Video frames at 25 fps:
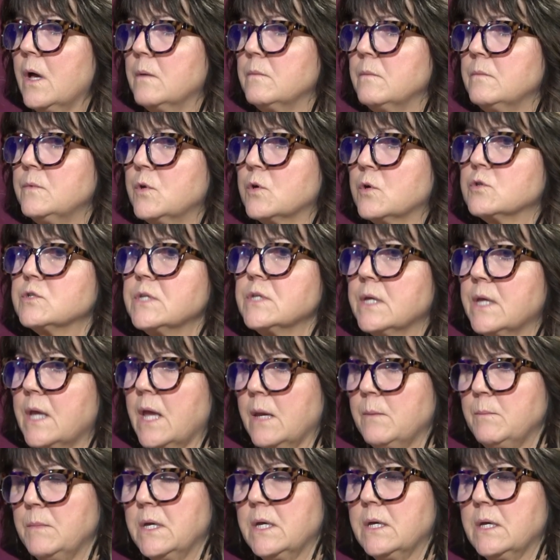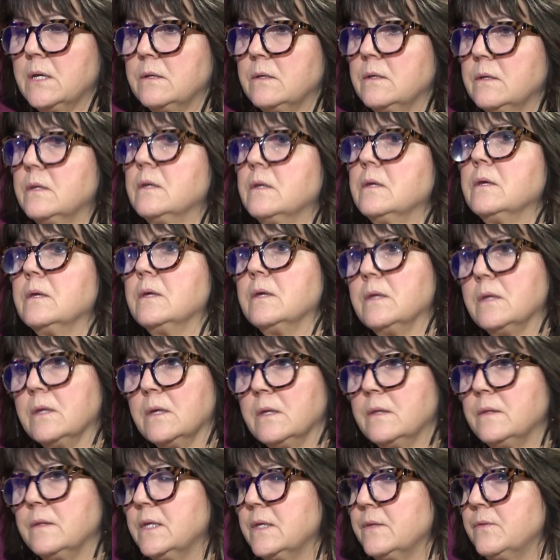Nursing came in,
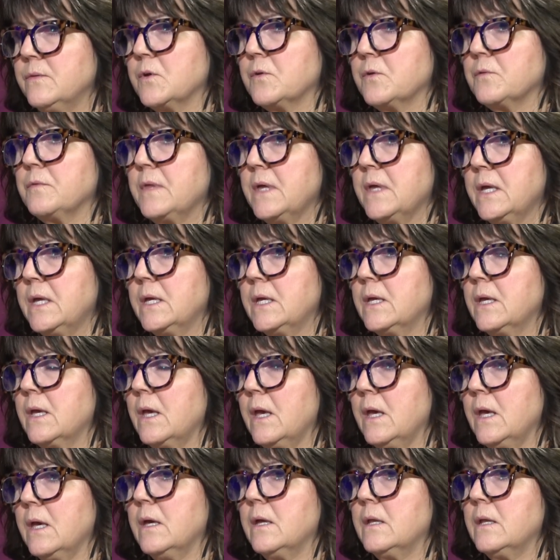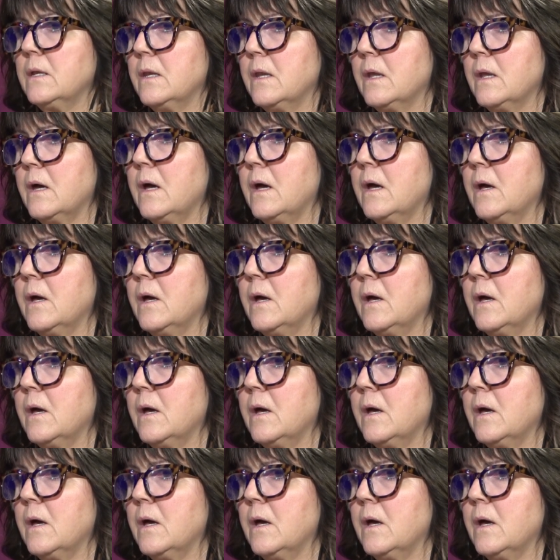did their thing, and